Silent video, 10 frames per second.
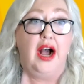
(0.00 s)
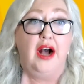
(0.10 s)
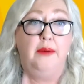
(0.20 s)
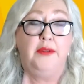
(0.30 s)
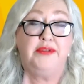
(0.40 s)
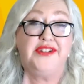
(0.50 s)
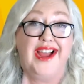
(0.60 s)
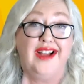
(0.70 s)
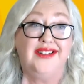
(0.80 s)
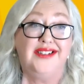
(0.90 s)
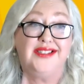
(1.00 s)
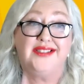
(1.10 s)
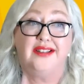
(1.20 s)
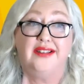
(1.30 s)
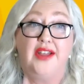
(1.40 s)
The protagonist
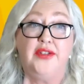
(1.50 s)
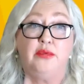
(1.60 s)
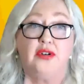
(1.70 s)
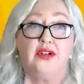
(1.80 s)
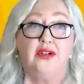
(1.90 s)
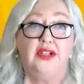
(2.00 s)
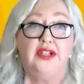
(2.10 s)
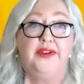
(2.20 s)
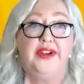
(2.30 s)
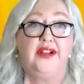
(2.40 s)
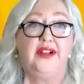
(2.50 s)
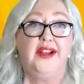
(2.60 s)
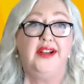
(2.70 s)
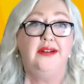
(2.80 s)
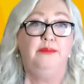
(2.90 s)
is a leather worker living in a
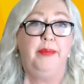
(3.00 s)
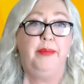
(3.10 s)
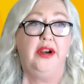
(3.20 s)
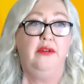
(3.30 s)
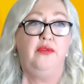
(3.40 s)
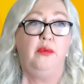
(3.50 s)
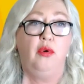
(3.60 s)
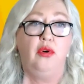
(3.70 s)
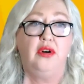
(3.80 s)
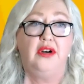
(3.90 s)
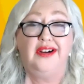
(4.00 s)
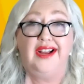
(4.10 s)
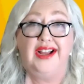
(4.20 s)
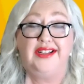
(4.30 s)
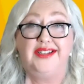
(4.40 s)
kingdom preparing for war,
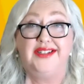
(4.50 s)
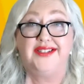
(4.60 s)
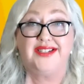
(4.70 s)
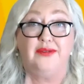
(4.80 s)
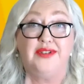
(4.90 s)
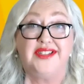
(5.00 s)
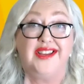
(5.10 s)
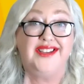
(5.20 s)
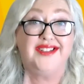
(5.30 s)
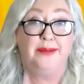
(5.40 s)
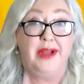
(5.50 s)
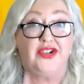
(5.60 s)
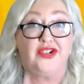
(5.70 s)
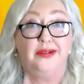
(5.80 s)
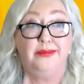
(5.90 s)
and he discovers that he's got
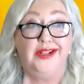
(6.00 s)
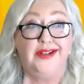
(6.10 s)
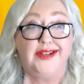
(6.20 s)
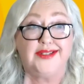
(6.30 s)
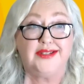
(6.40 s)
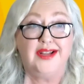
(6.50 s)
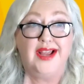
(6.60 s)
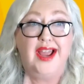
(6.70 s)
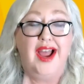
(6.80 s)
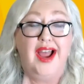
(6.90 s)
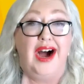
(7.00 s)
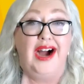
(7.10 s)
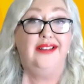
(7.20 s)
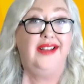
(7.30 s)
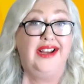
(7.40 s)
magical abilities.
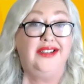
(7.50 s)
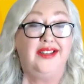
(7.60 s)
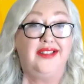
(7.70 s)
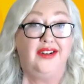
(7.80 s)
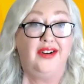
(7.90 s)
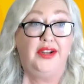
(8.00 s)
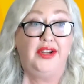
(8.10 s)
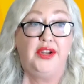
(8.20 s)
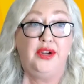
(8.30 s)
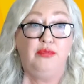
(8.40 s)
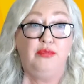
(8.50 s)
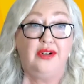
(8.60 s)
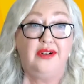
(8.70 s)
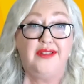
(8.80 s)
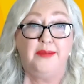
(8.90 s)
I liked the
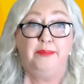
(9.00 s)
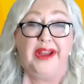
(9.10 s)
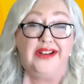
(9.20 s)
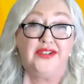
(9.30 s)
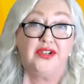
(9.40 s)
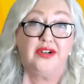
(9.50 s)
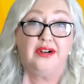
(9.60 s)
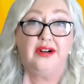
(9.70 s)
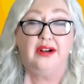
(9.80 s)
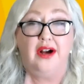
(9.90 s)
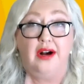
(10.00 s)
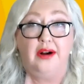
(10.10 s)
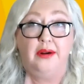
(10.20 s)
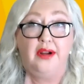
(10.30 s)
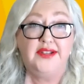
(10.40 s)
humor, the banter
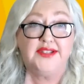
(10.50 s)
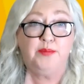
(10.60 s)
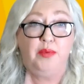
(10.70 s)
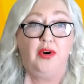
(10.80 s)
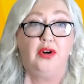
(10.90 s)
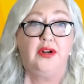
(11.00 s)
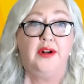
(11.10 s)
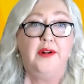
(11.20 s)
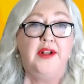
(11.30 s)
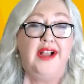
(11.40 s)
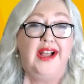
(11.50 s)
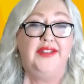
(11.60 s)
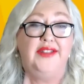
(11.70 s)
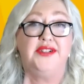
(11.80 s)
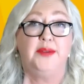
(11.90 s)
in this book,
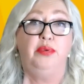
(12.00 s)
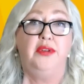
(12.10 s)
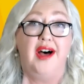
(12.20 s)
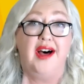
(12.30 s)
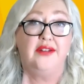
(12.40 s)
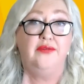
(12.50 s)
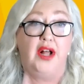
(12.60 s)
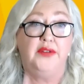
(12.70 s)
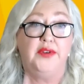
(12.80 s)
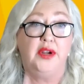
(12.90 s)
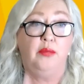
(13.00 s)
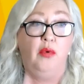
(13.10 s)
and there's a plot involving a